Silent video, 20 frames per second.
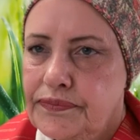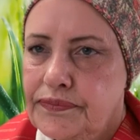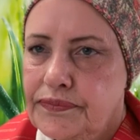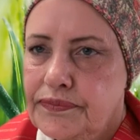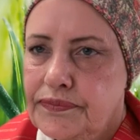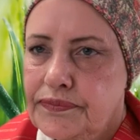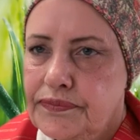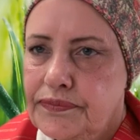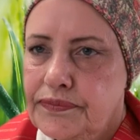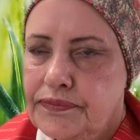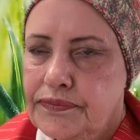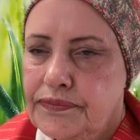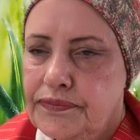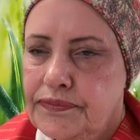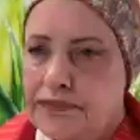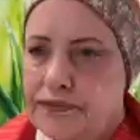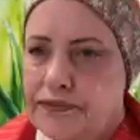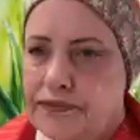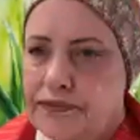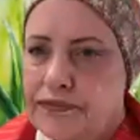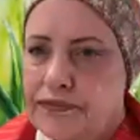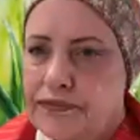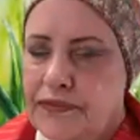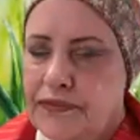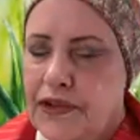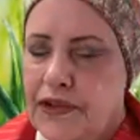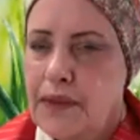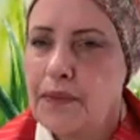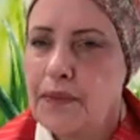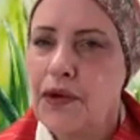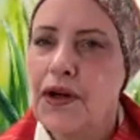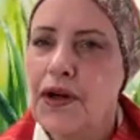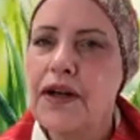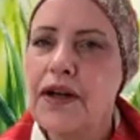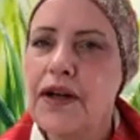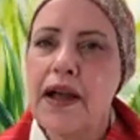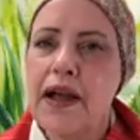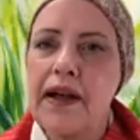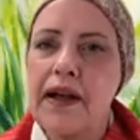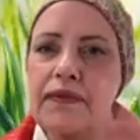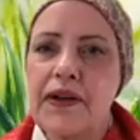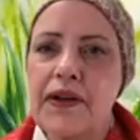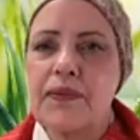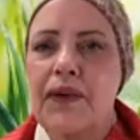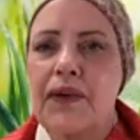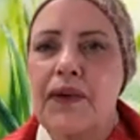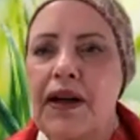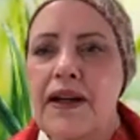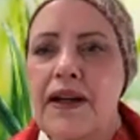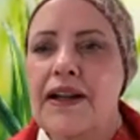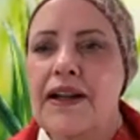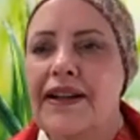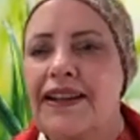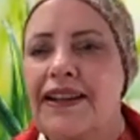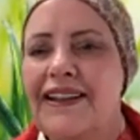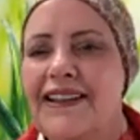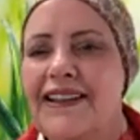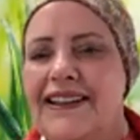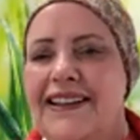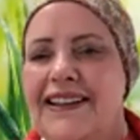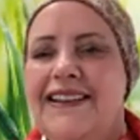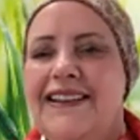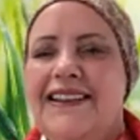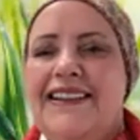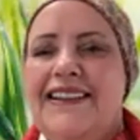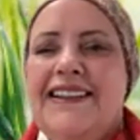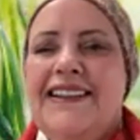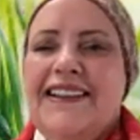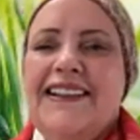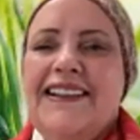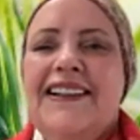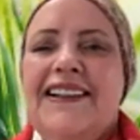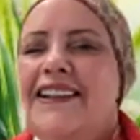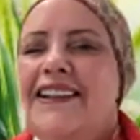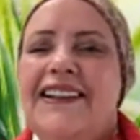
Morning. Good morning, everyone. Good